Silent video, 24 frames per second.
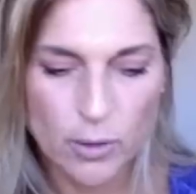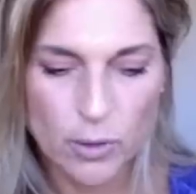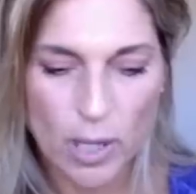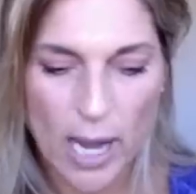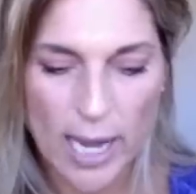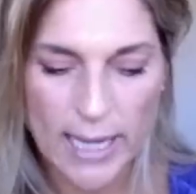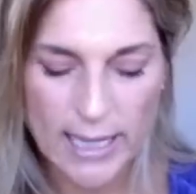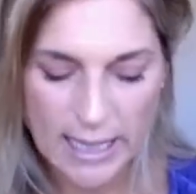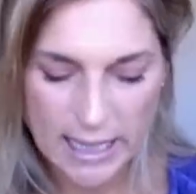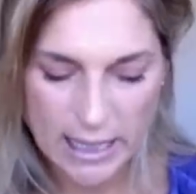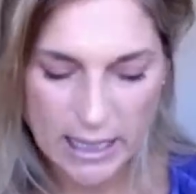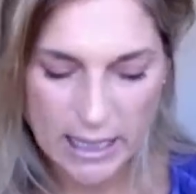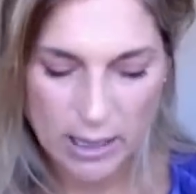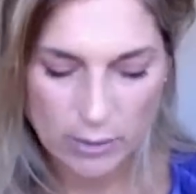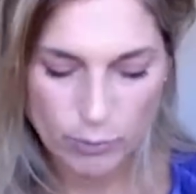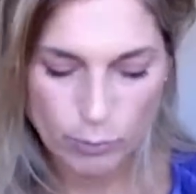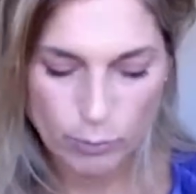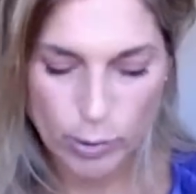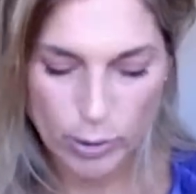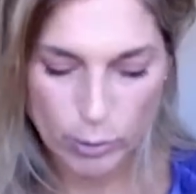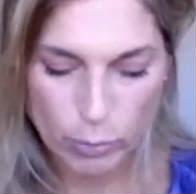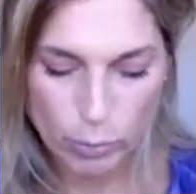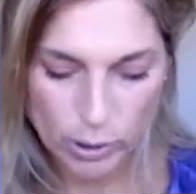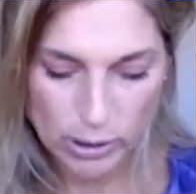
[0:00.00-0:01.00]
I need to
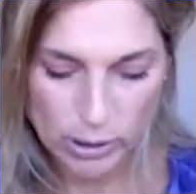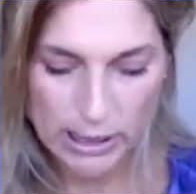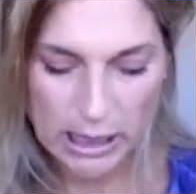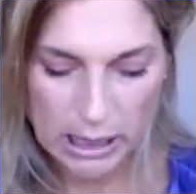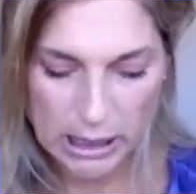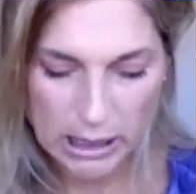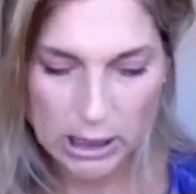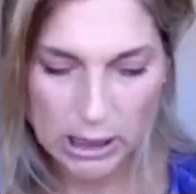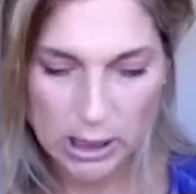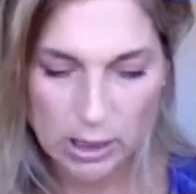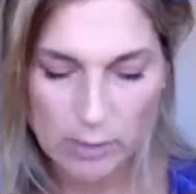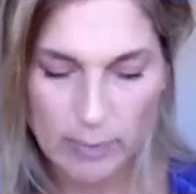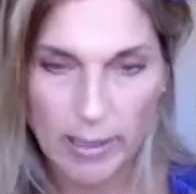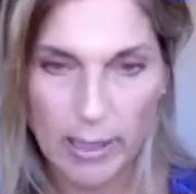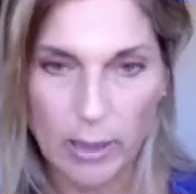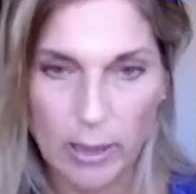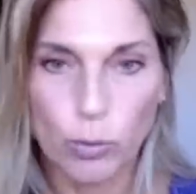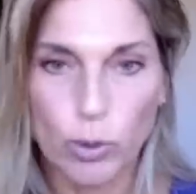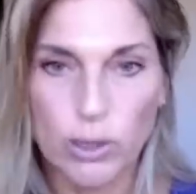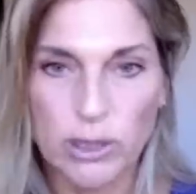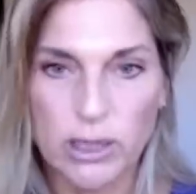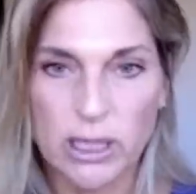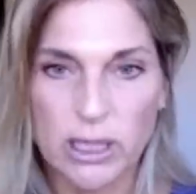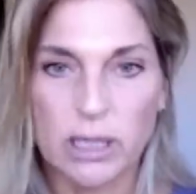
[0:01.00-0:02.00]
be really clear about
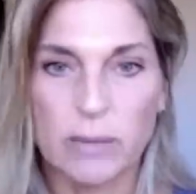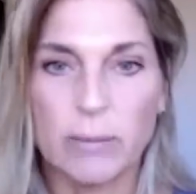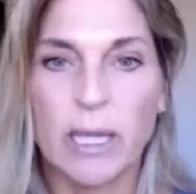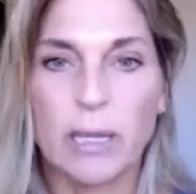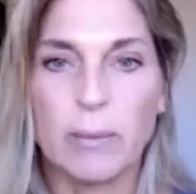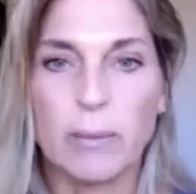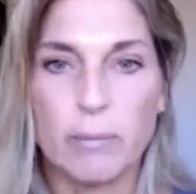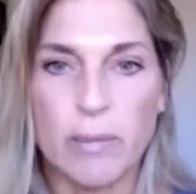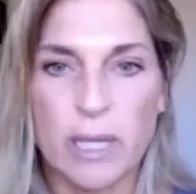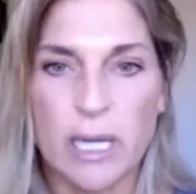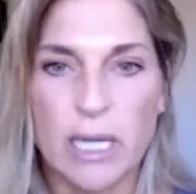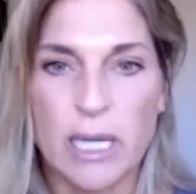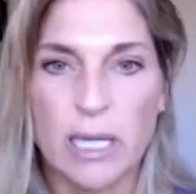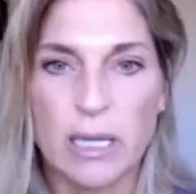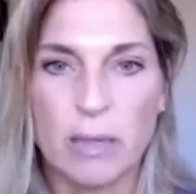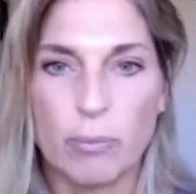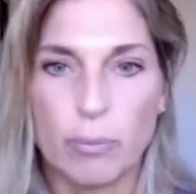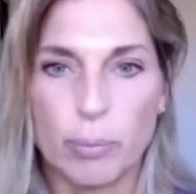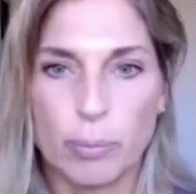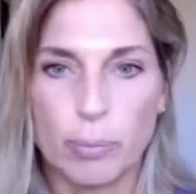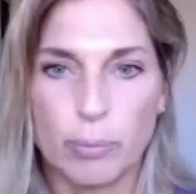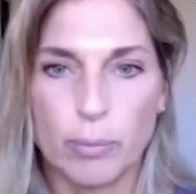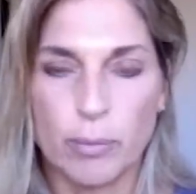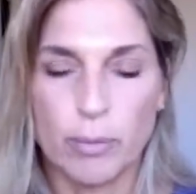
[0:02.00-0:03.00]
what's going to make me
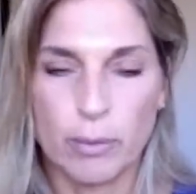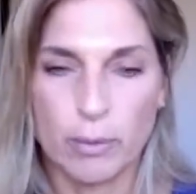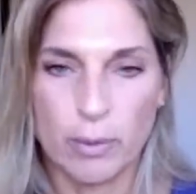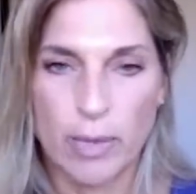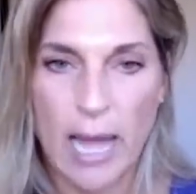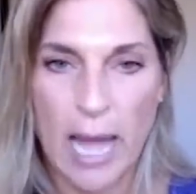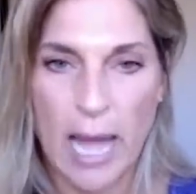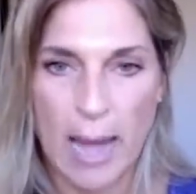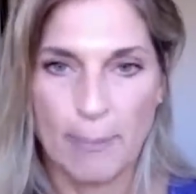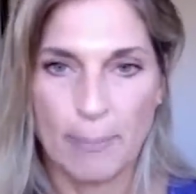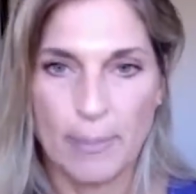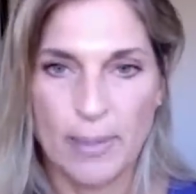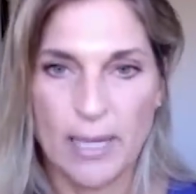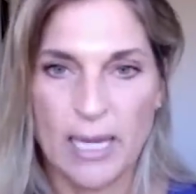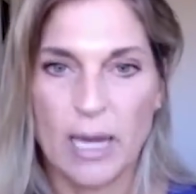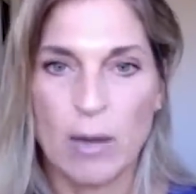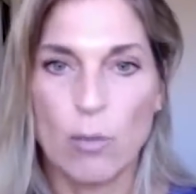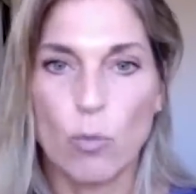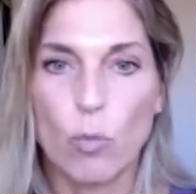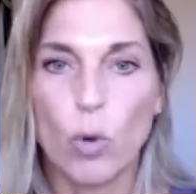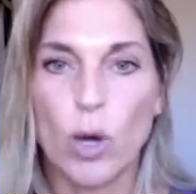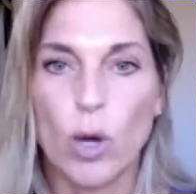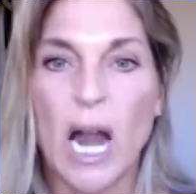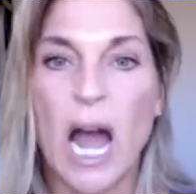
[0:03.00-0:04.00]
happy
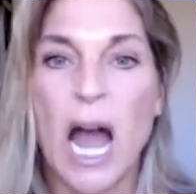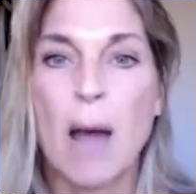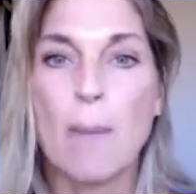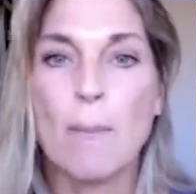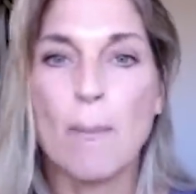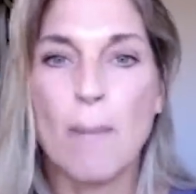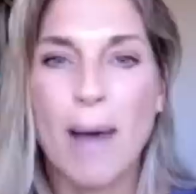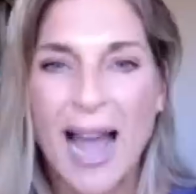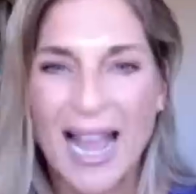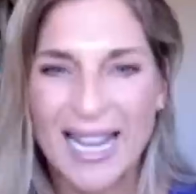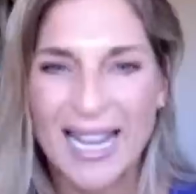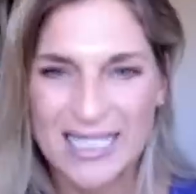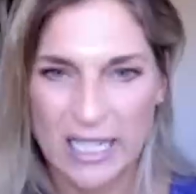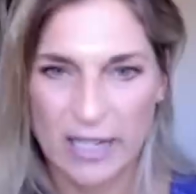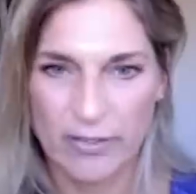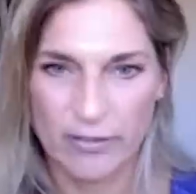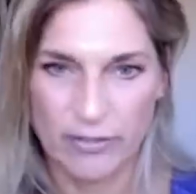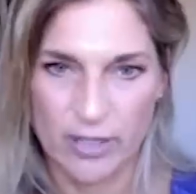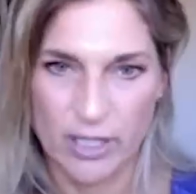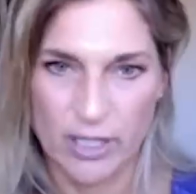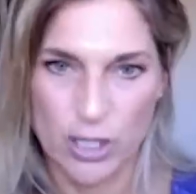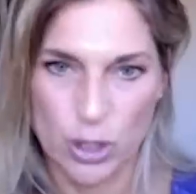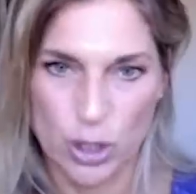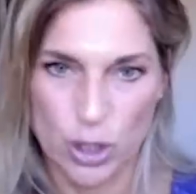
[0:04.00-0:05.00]
and what my
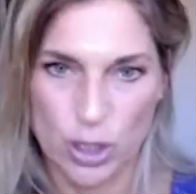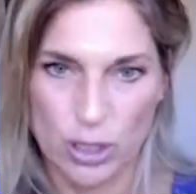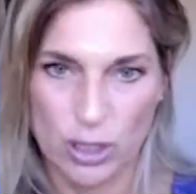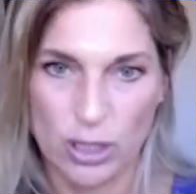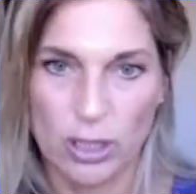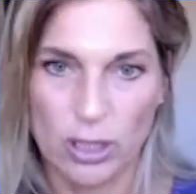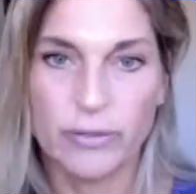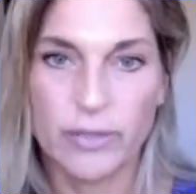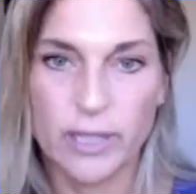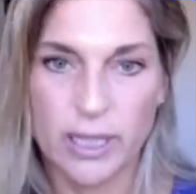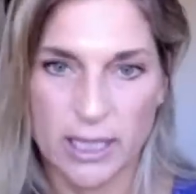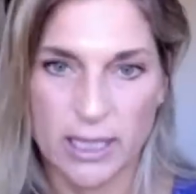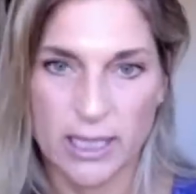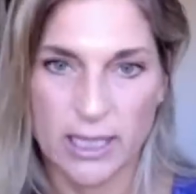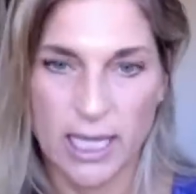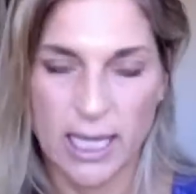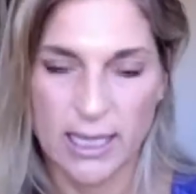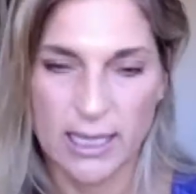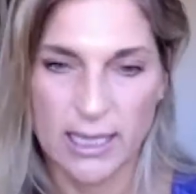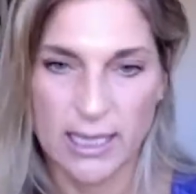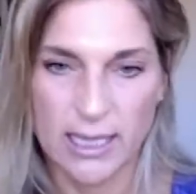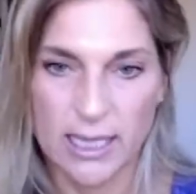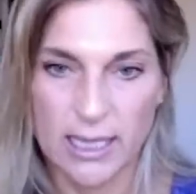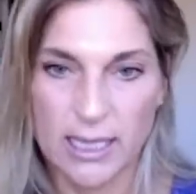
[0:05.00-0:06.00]
definition of
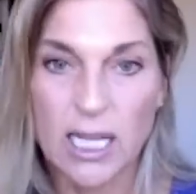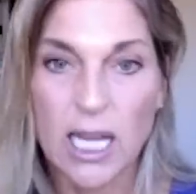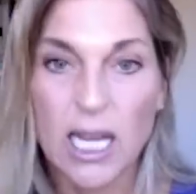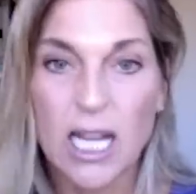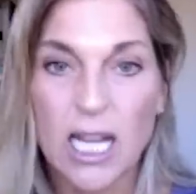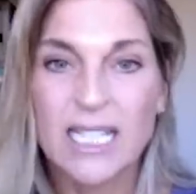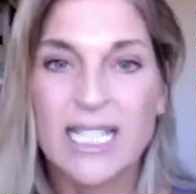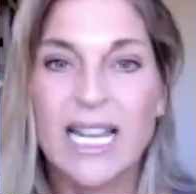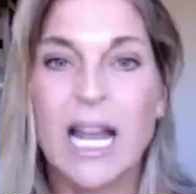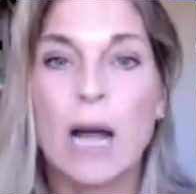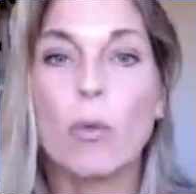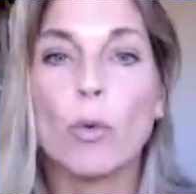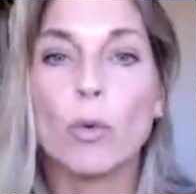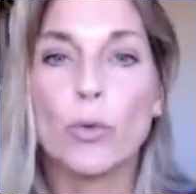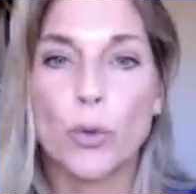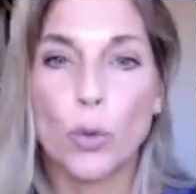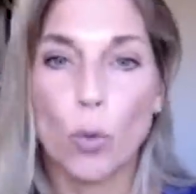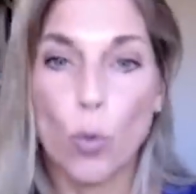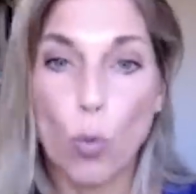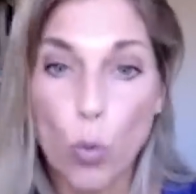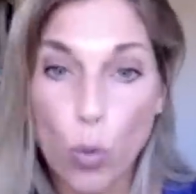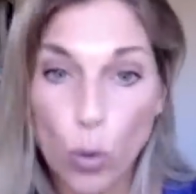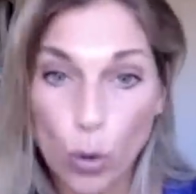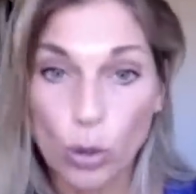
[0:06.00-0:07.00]
success is, not what the
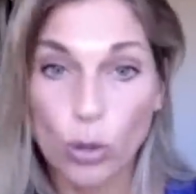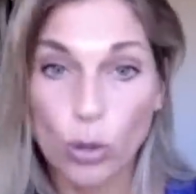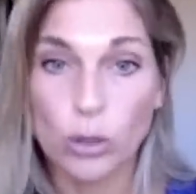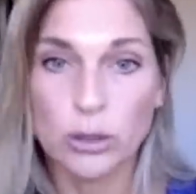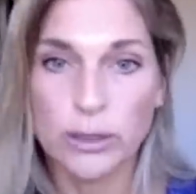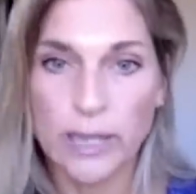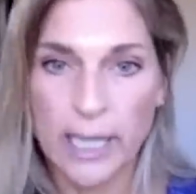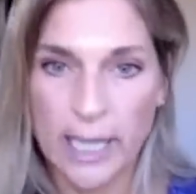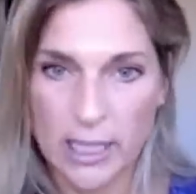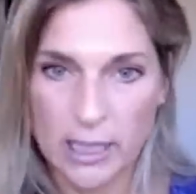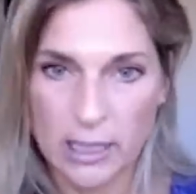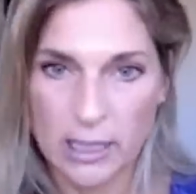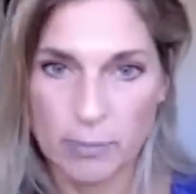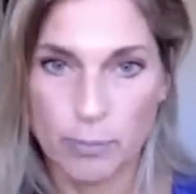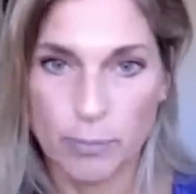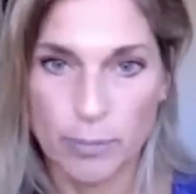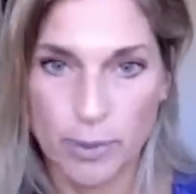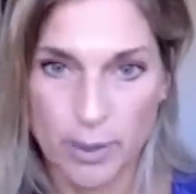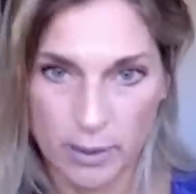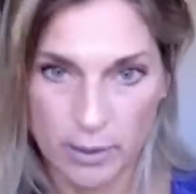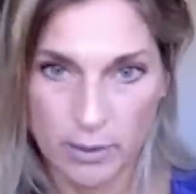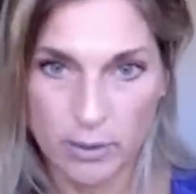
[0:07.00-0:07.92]
world has